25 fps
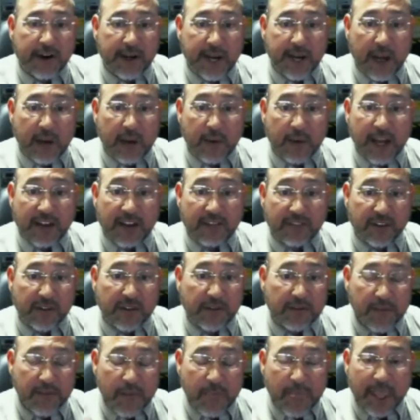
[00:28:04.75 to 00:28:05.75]

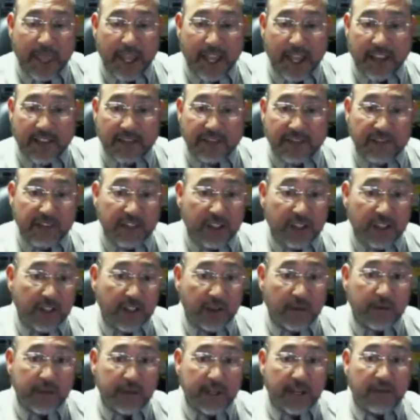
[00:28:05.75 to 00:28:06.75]
However, if
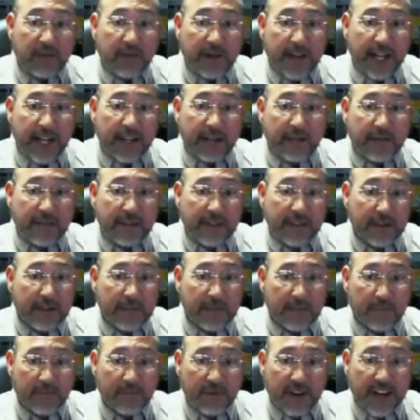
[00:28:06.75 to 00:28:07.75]
your rear end
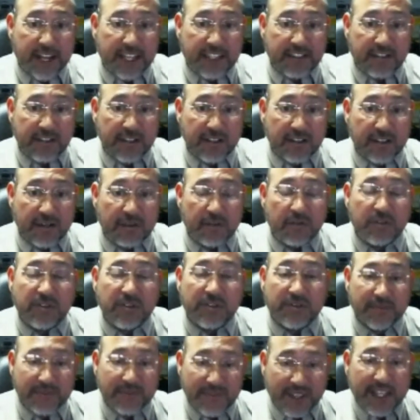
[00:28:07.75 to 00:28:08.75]
breaks
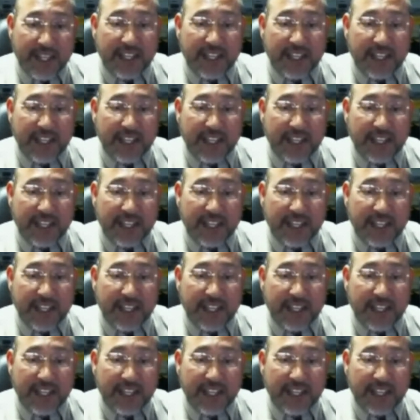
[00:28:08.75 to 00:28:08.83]
loose,